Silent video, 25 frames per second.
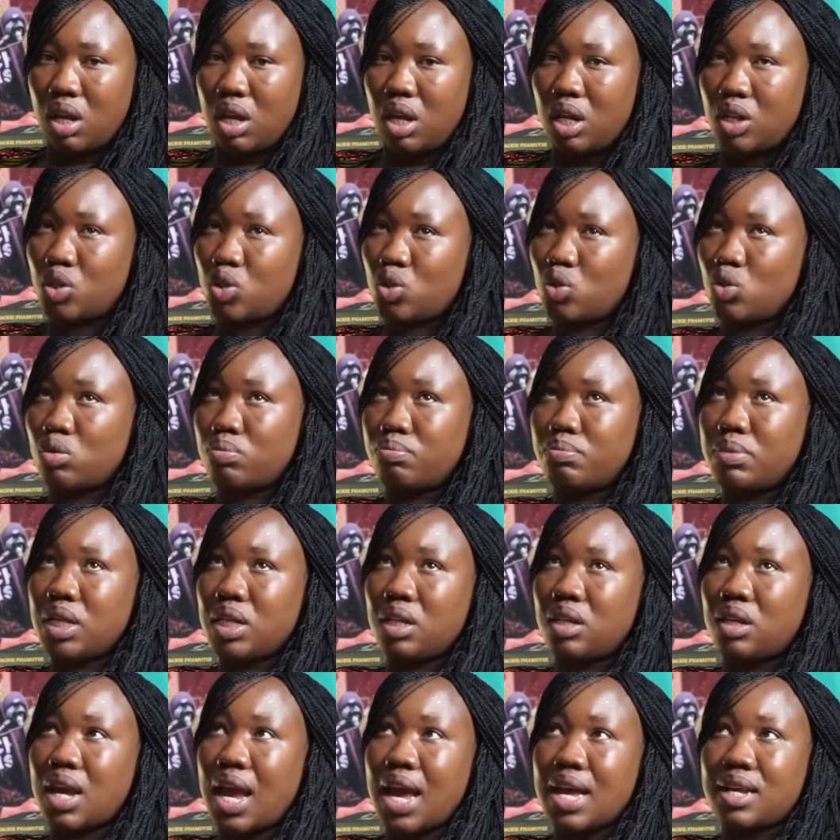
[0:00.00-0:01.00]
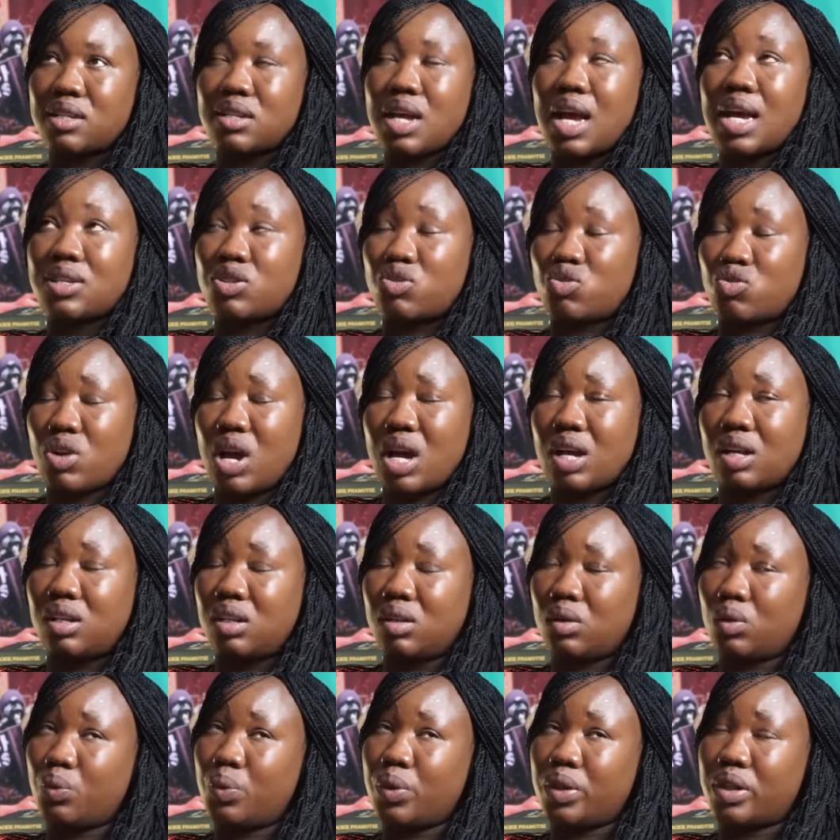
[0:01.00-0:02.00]
It took me, I
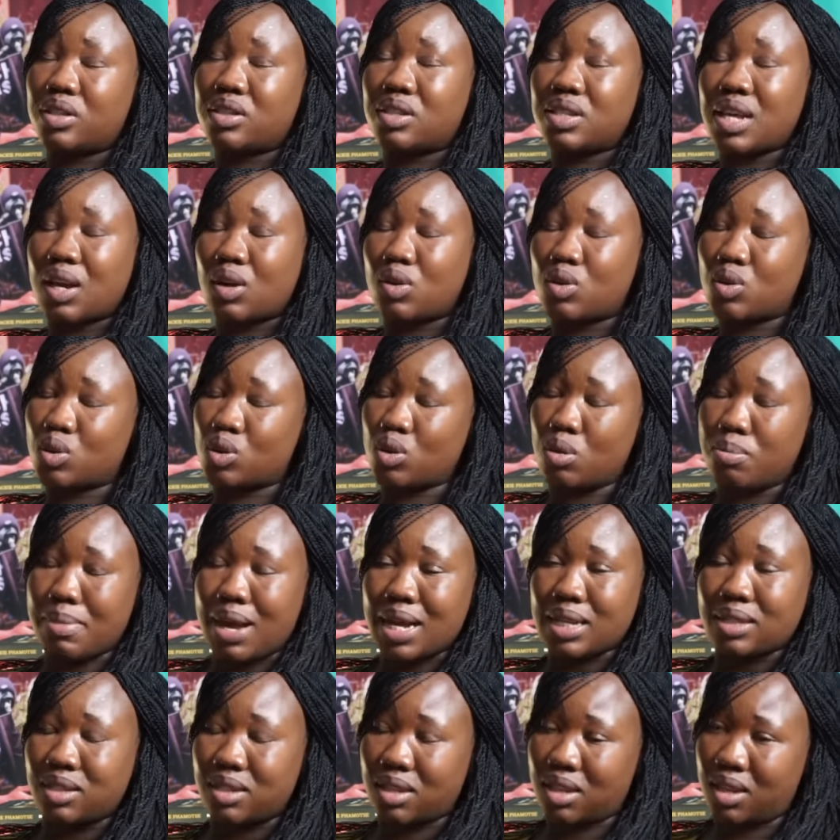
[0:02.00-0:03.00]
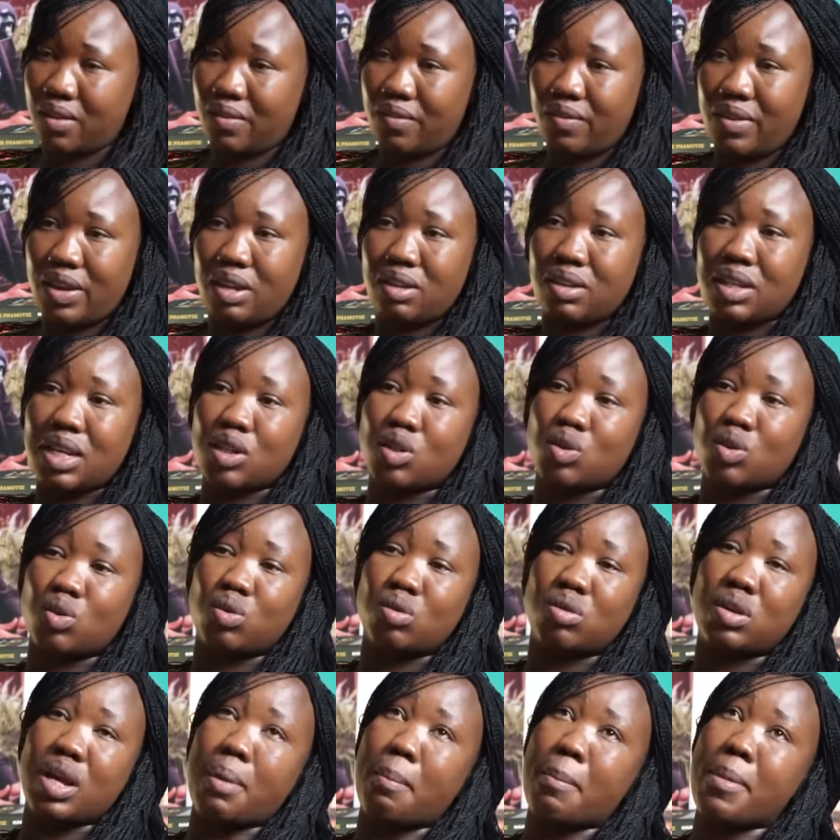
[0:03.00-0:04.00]
struggled with psychosomatic event that
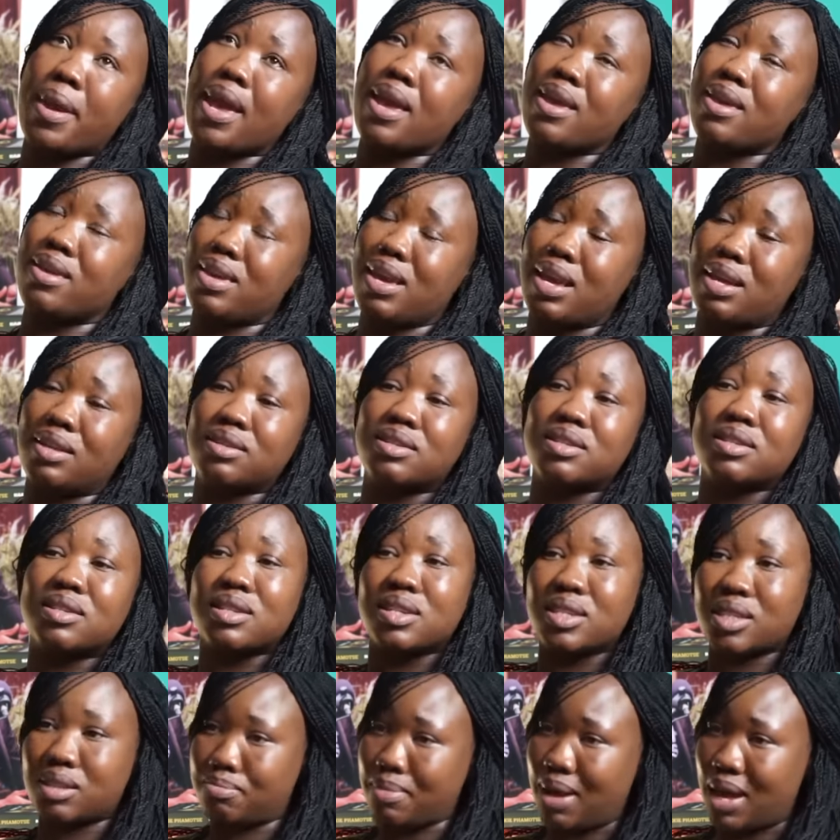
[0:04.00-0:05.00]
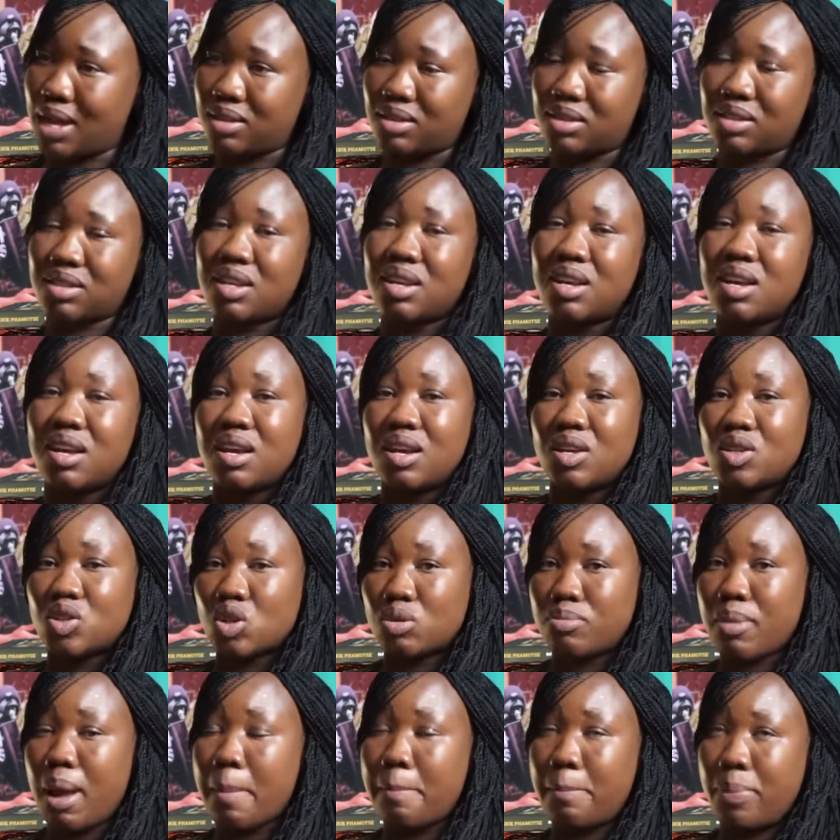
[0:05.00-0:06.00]
took a year and 6 months. So
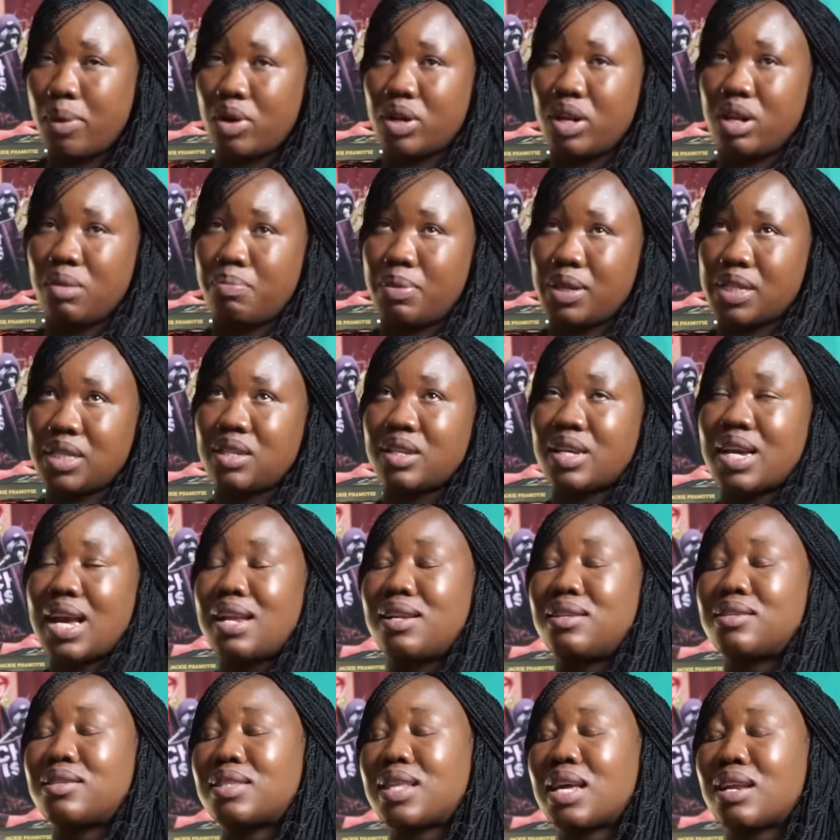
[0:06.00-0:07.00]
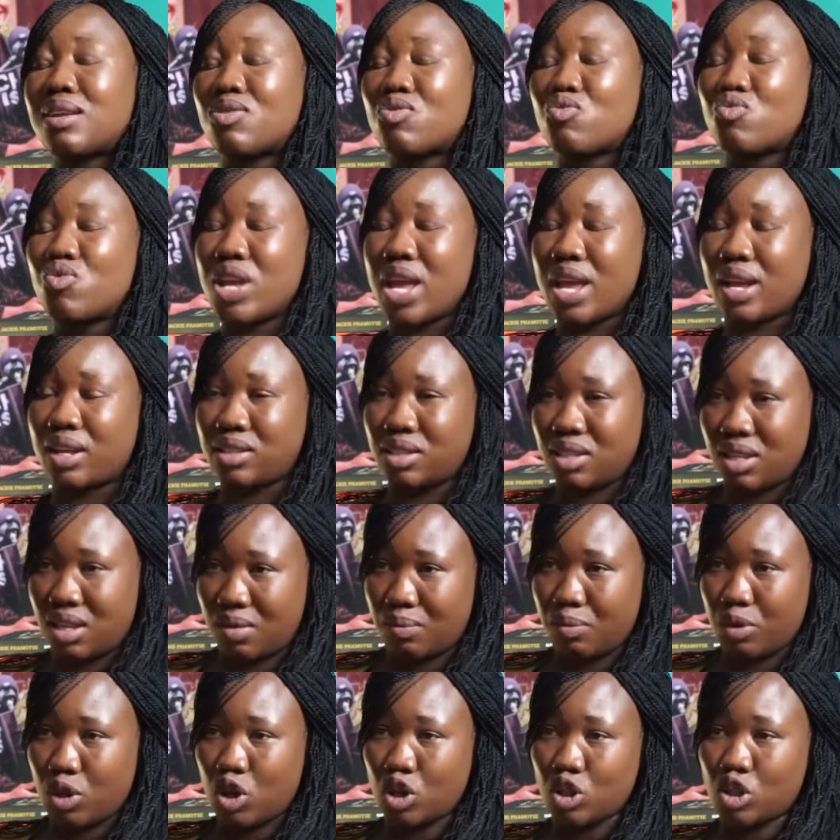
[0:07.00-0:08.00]
my body basically started reacting
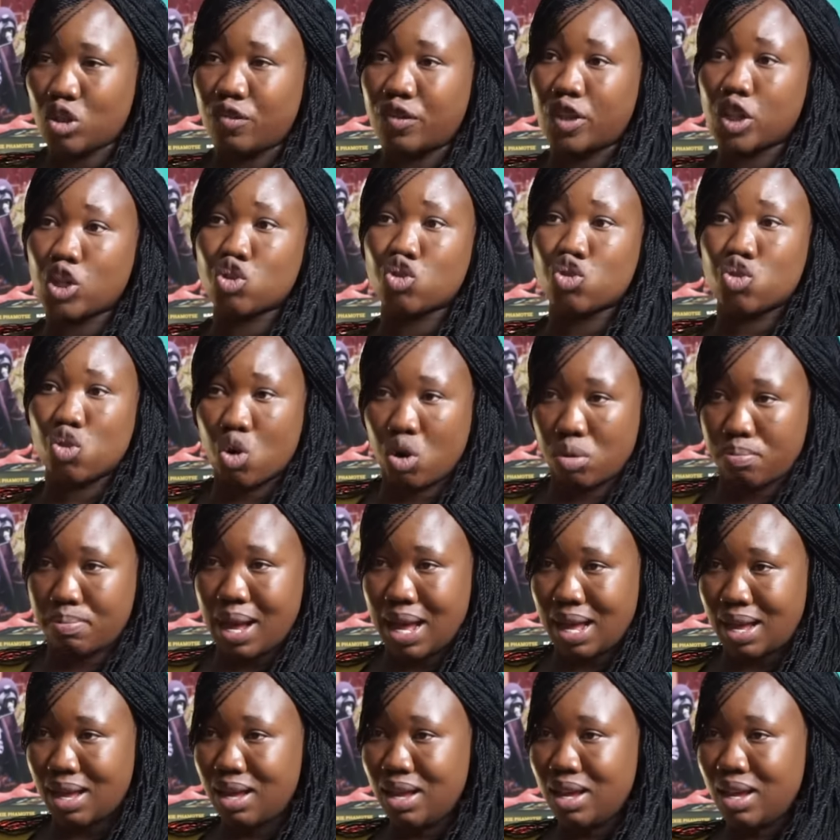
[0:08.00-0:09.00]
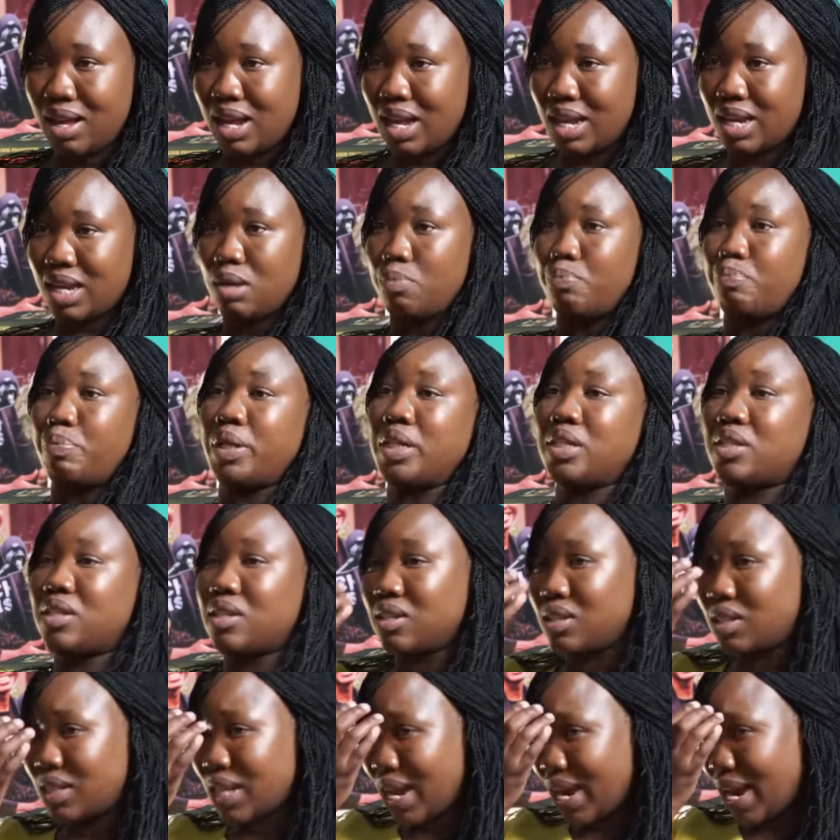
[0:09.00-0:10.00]
because of the trauma and the
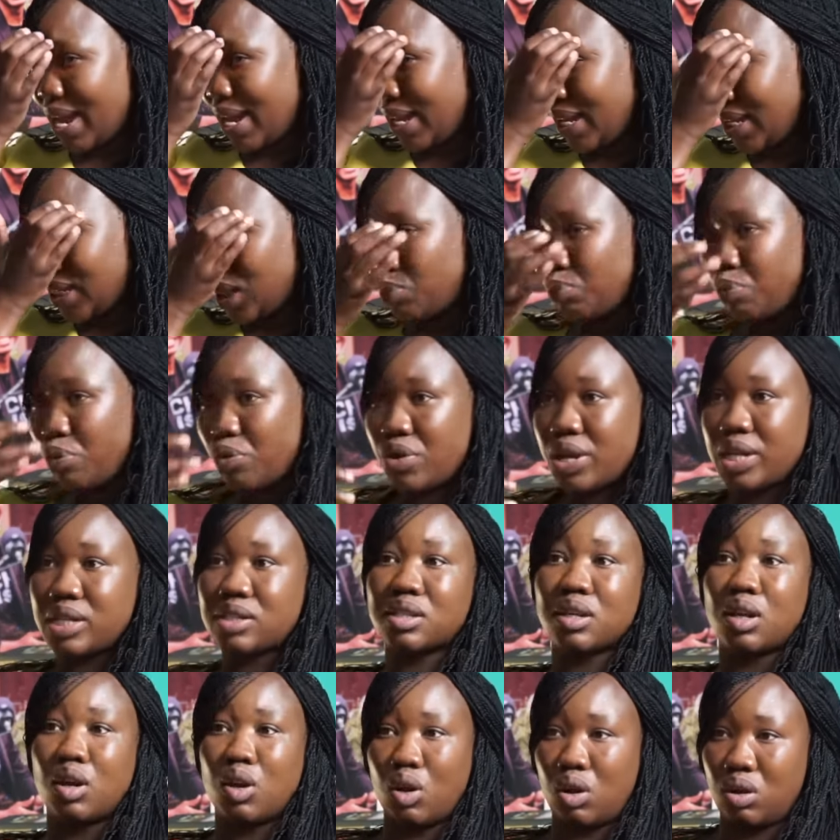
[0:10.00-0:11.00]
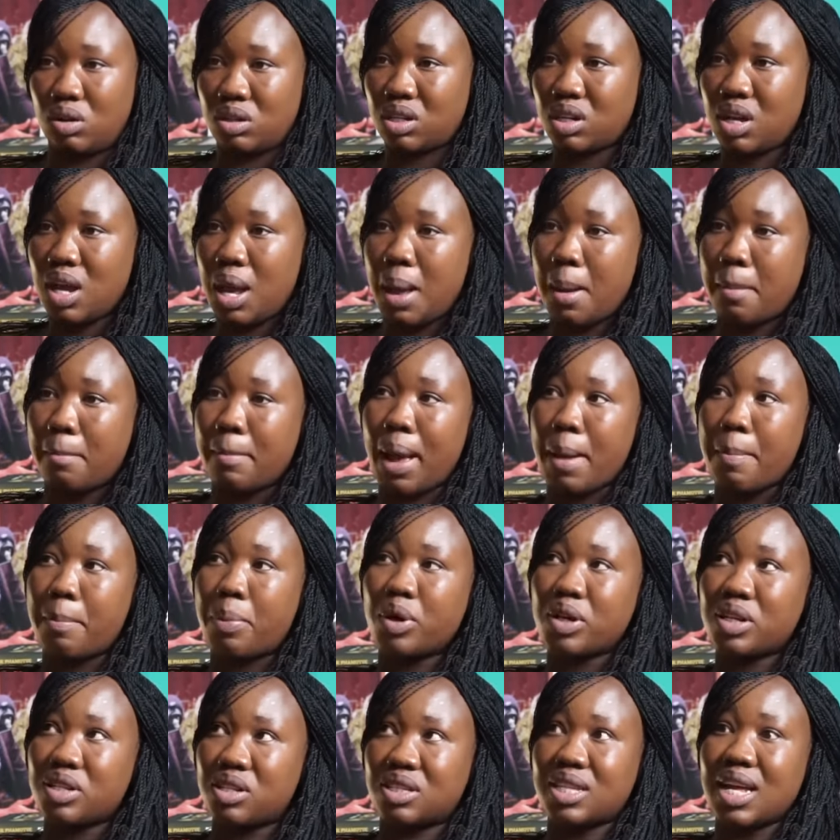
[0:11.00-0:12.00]
beatings that I experienced a lot. My
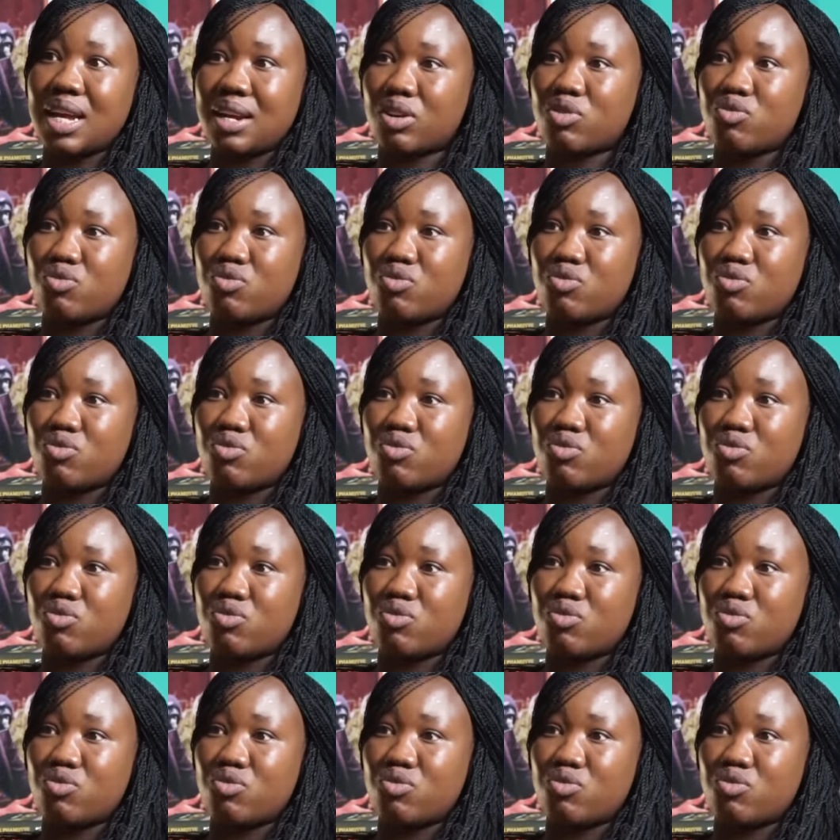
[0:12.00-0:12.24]
body started